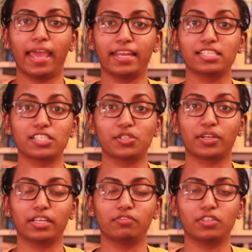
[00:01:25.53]
and as the
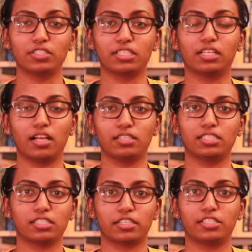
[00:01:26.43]
story unfolds it'll all
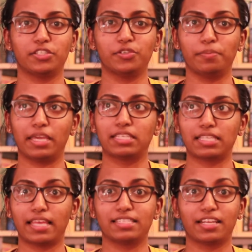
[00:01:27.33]
just start to make
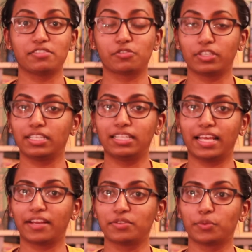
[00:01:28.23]
sense, and I was really
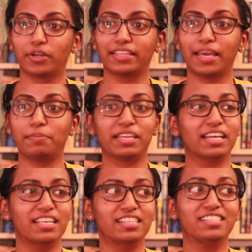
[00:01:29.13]
glad I was warned that
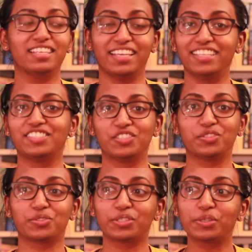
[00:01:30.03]
because it's
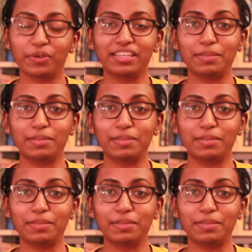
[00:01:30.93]
true.